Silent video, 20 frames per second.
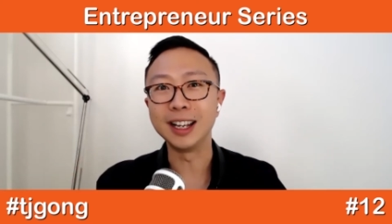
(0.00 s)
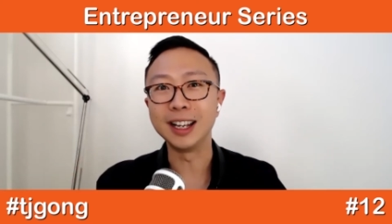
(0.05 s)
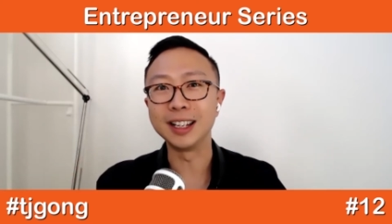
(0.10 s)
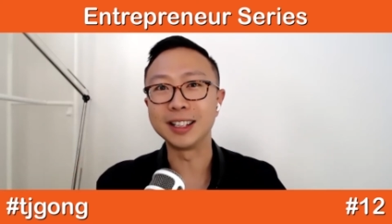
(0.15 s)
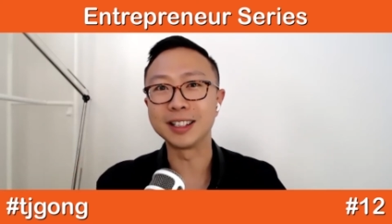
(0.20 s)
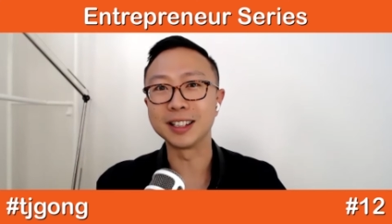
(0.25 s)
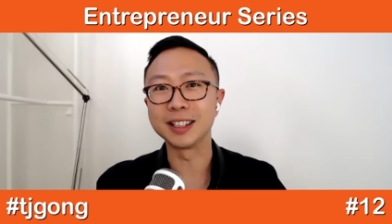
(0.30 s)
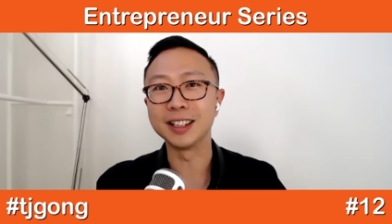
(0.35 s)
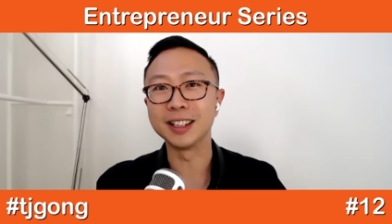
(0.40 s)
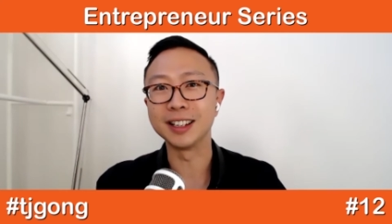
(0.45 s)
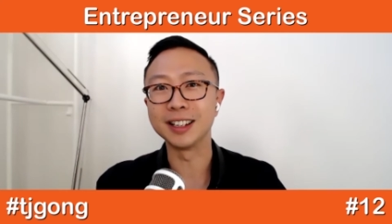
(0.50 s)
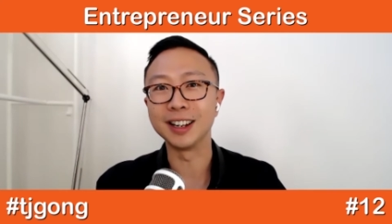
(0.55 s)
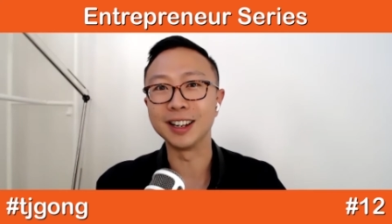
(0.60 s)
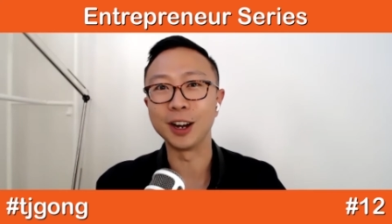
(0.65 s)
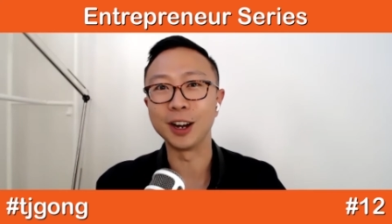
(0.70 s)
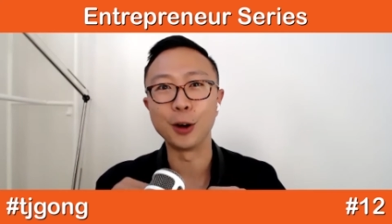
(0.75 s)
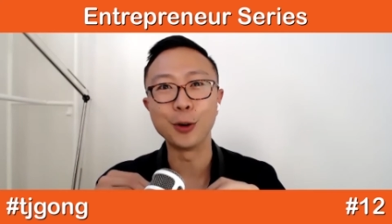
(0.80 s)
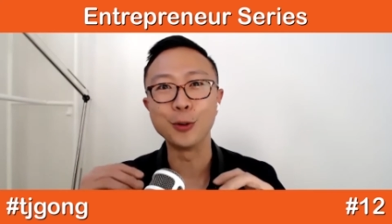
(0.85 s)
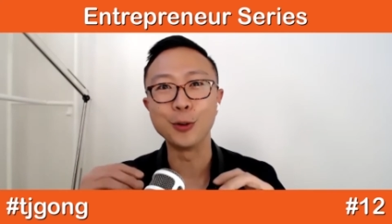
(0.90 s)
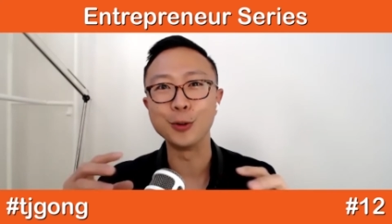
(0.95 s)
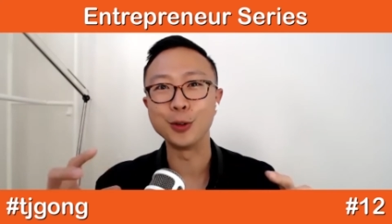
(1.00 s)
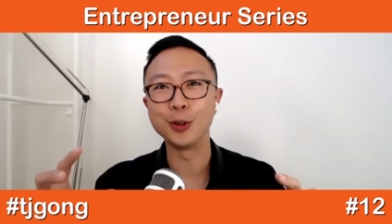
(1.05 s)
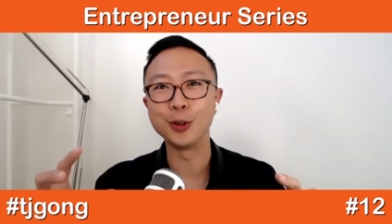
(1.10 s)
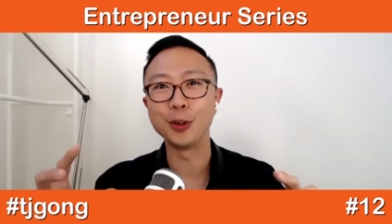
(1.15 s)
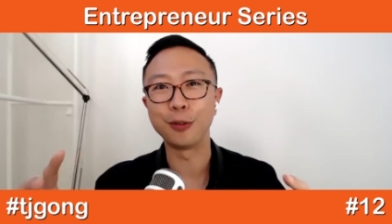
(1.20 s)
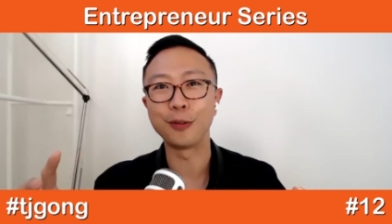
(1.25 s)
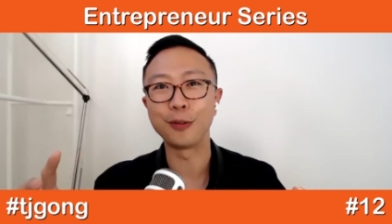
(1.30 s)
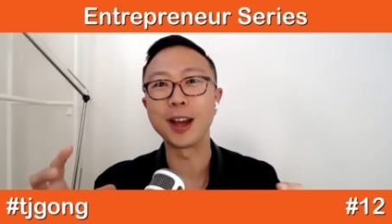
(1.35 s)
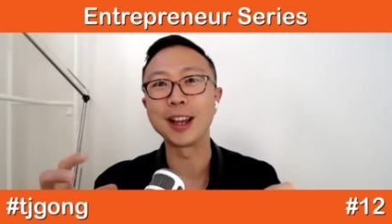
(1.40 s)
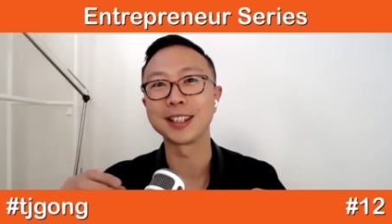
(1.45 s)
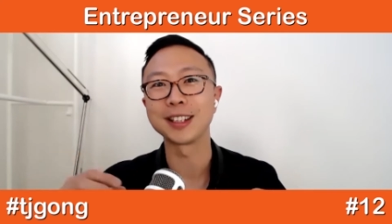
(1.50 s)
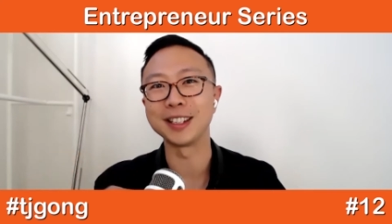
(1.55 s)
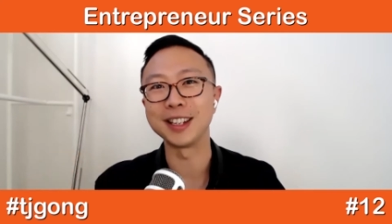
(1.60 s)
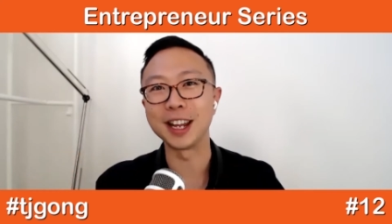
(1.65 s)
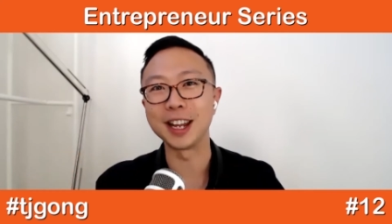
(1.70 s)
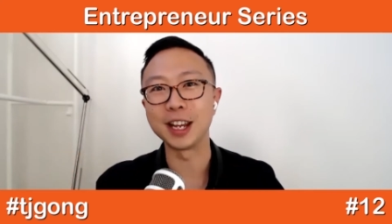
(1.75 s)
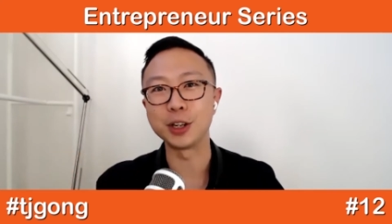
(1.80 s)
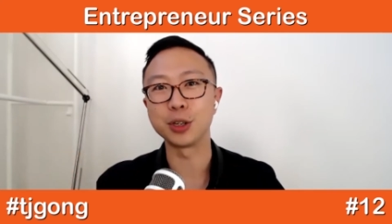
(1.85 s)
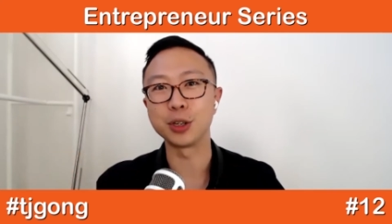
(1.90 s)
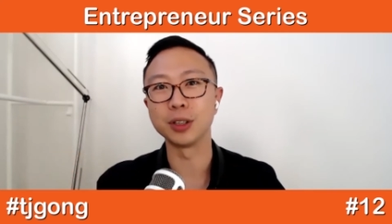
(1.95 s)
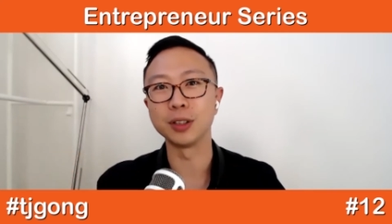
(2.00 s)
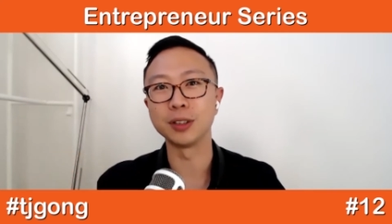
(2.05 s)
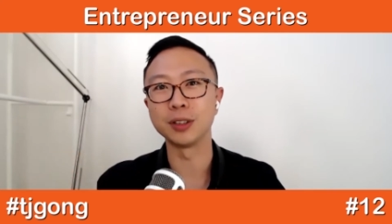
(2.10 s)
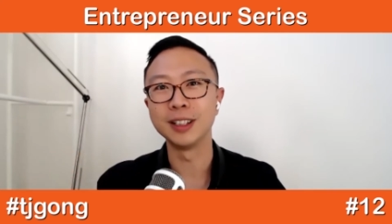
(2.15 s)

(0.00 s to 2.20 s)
It's a whole new fascination.